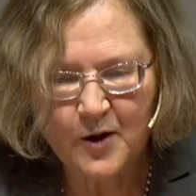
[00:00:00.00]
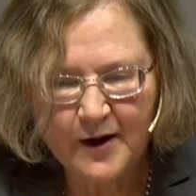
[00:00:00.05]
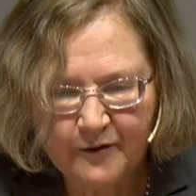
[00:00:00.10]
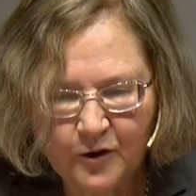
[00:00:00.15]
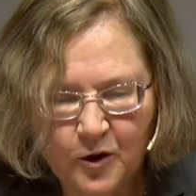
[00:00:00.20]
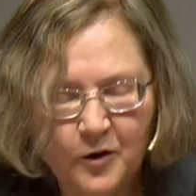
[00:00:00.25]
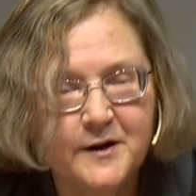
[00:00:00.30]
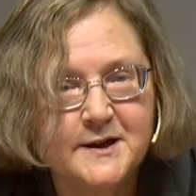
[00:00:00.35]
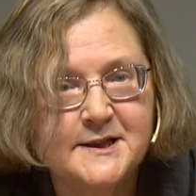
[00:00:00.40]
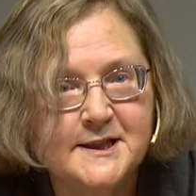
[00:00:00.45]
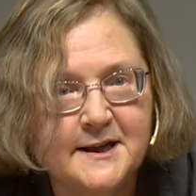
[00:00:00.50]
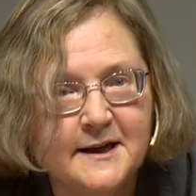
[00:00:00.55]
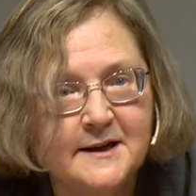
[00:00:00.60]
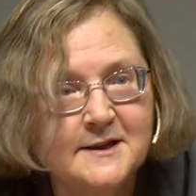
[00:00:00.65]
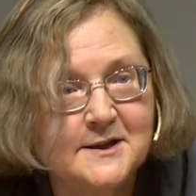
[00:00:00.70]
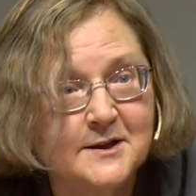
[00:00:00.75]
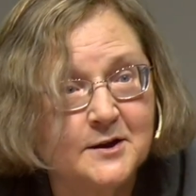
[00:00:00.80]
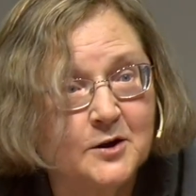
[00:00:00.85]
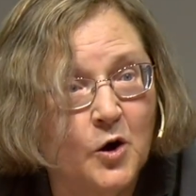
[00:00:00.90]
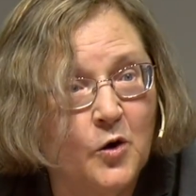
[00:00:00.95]
you have all these
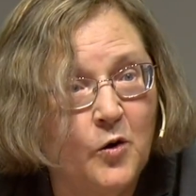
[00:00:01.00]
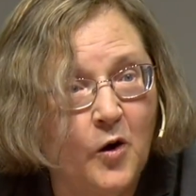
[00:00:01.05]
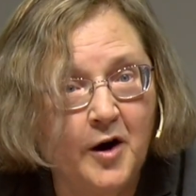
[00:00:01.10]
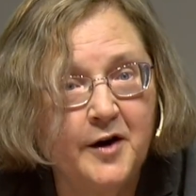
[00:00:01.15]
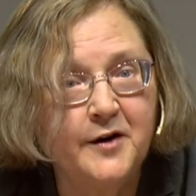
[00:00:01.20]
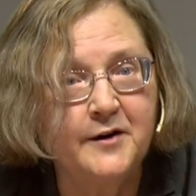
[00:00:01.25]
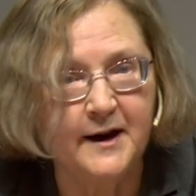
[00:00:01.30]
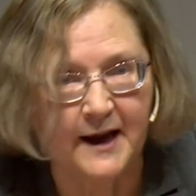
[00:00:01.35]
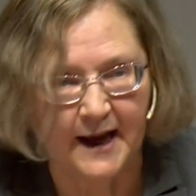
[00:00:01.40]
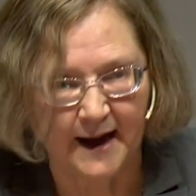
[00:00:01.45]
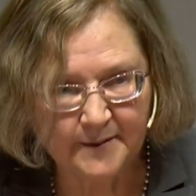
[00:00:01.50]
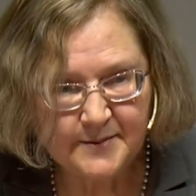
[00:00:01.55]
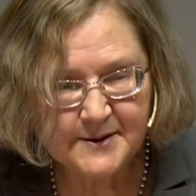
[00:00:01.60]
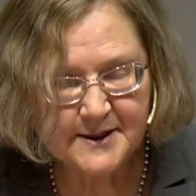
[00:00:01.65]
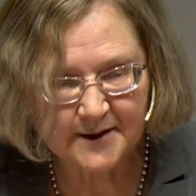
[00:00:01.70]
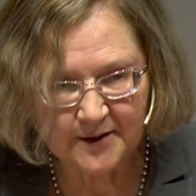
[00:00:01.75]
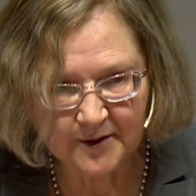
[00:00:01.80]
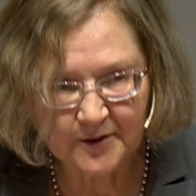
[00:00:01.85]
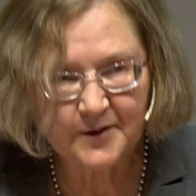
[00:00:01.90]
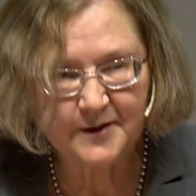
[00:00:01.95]
things that go on,
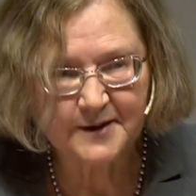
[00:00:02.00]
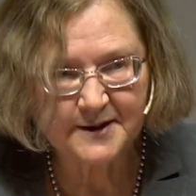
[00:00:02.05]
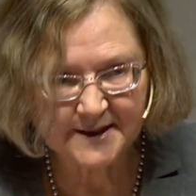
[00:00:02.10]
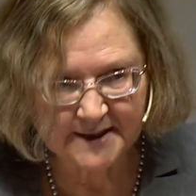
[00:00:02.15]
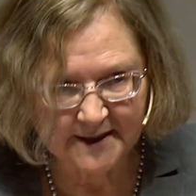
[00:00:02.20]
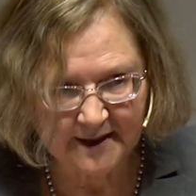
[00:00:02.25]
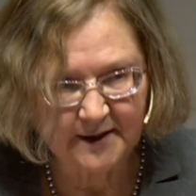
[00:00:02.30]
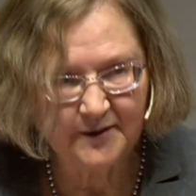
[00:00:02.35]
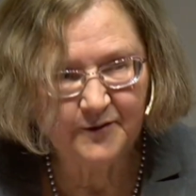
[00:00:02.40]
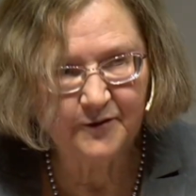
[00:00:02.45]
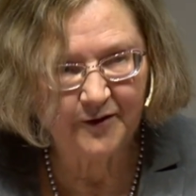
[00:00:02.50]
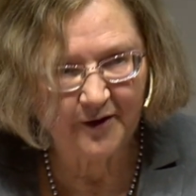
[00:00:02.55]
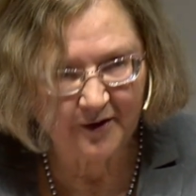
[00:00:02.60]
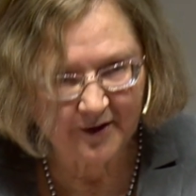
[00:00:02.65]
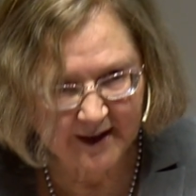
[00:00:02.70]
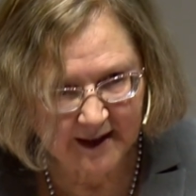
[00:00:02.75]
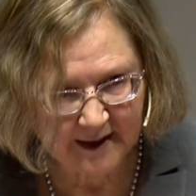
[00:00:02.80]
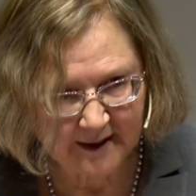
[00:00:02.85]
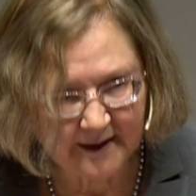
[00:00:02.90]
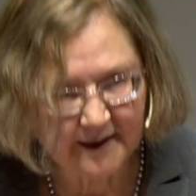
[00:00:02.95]
absolutely seen
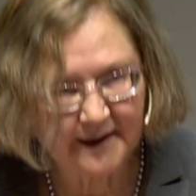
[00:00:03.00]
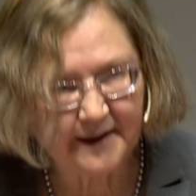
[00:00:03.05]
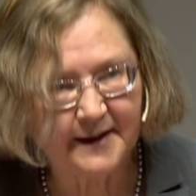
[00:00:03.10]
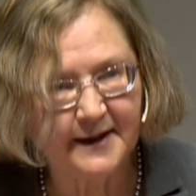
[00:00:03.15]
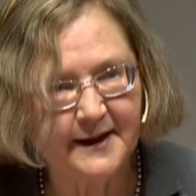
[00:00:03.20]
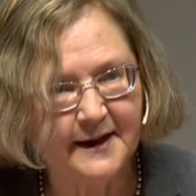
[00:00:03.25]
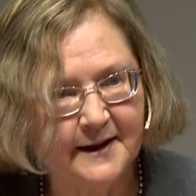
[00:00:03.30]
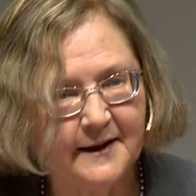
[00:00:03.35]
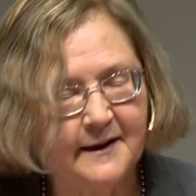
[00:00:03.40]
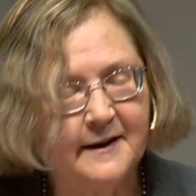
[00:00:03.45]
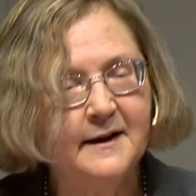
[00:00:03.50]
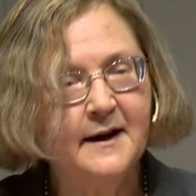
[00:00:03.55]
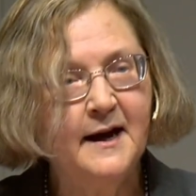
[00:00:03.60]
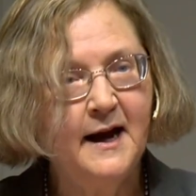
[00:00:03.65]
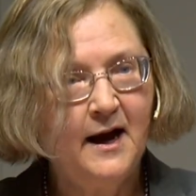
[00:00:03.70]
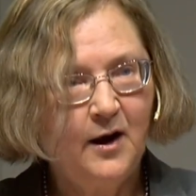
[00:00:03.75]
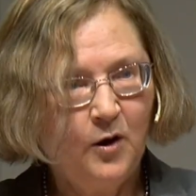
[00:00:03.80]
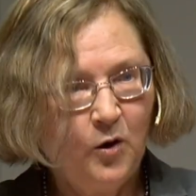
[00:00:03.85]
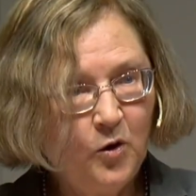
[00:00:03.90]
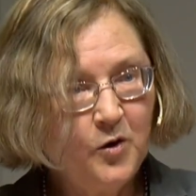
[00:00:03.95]
very clearly in
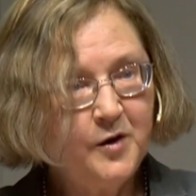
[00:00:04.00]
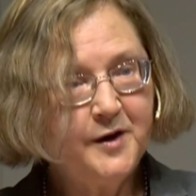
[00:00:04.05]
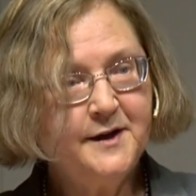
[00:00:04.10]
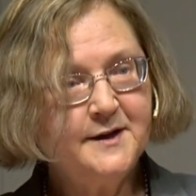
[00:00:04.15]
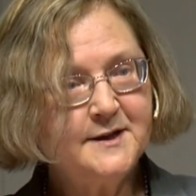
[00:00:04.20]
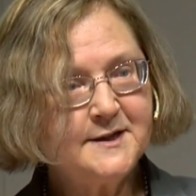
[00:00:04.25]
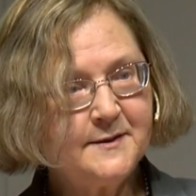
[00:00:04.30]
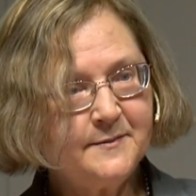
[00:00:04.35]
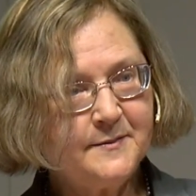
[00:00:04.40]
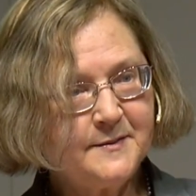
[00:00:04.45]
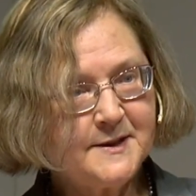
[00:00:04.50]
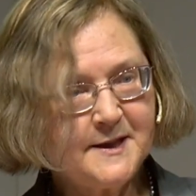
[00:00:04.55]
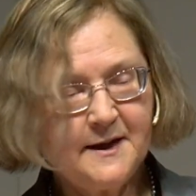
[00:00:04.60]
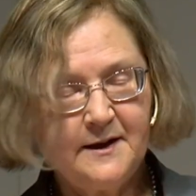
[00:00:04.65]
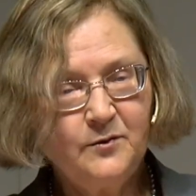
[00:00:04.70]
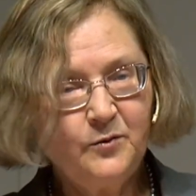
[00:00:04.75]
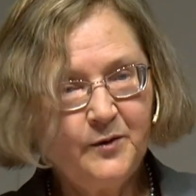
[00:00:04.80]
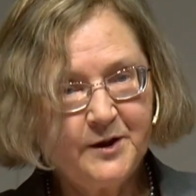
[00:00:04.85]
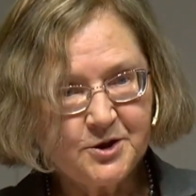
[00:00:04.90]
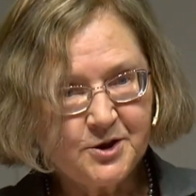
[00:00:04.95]
organisms
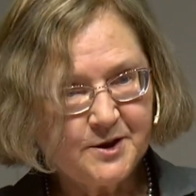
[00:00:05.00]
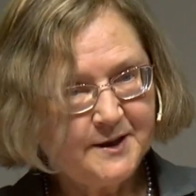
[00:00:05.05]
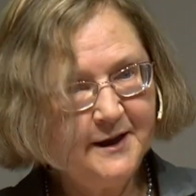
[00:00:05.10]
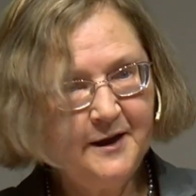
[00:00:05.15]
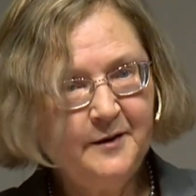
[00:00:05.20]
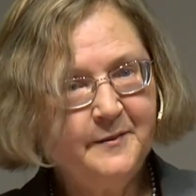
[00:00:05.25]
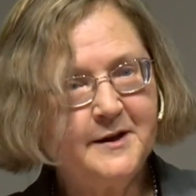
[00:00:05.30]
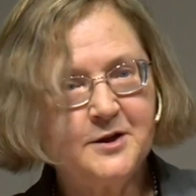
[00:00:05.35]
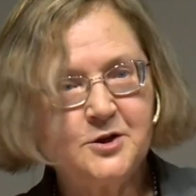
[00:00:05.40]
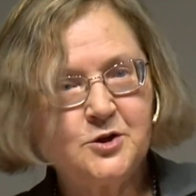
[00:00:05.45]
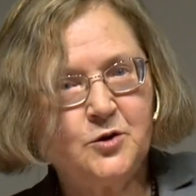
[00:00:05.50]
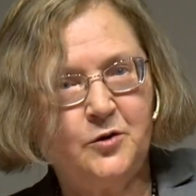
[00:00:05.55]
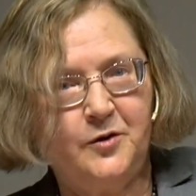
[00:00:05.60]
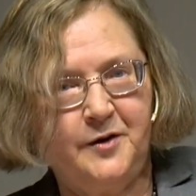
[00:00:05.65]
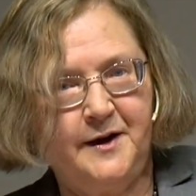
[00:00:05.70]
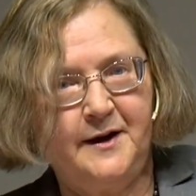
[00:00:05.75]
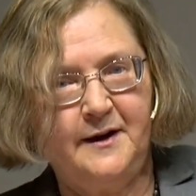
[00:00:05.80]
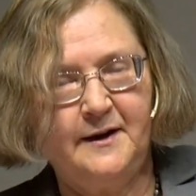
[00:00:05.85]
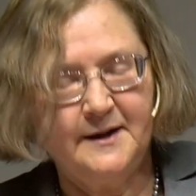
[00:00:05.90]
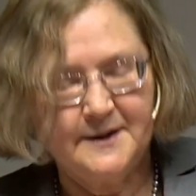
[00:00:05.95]
in which telomere
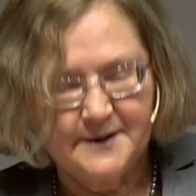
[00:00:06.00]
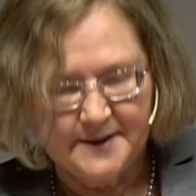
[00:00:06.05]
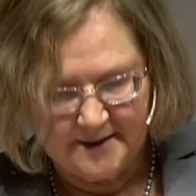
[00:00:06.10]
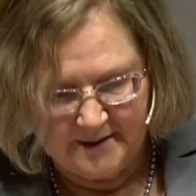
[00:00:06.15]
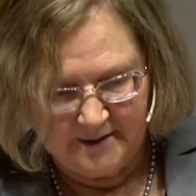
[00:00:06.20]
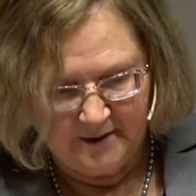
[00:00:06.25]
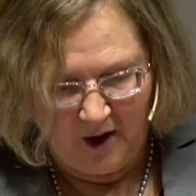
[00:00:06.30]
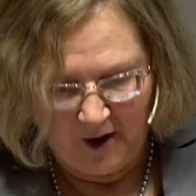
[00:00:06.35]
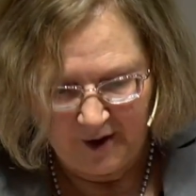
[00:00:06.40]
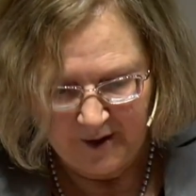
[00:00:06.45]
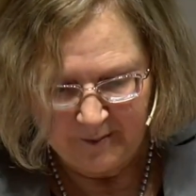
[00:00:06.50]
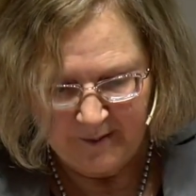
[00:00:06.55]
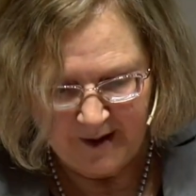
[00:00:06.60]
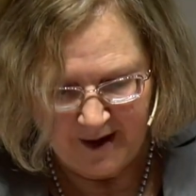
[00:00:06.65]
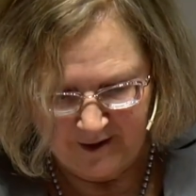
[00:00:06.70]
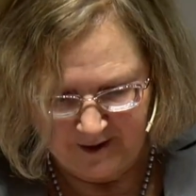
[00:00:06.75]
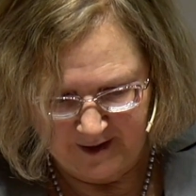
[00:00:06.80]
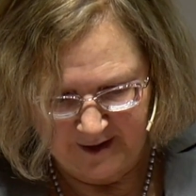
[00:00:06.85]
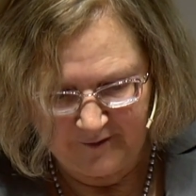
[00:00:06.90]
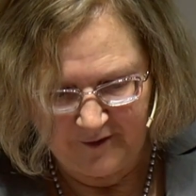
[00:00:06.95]
shortening is not
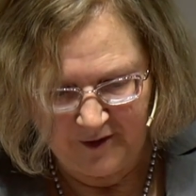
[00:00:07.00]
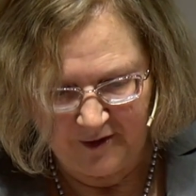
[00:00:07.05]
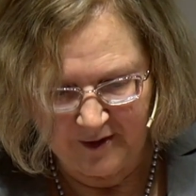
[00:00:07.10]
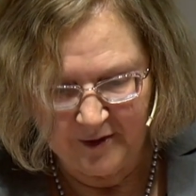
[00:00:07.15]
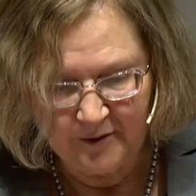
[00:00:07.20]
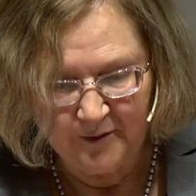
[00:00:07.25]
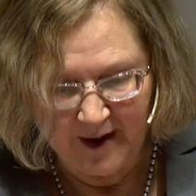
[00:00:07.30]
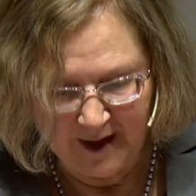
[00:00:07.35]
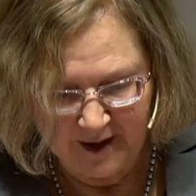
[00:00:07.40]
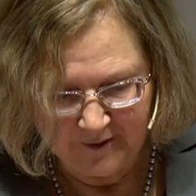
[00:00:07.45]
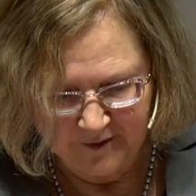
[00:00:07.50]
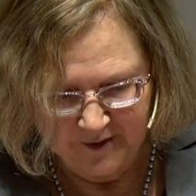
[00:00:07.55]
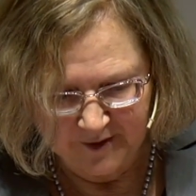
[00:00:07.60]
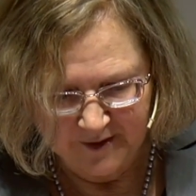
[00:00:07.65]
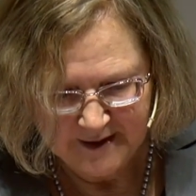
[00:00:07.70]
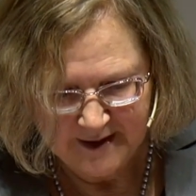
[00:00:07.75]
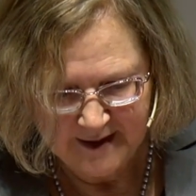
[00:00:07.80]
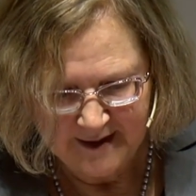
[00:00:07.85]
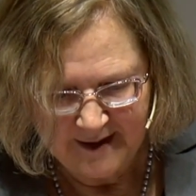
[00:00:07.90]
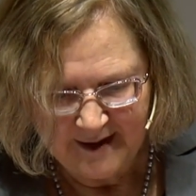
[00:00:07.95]
apparently very
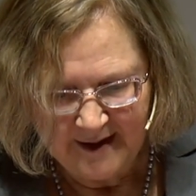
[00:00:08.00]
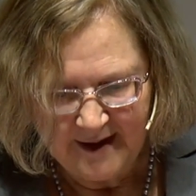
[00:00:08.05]
relevant.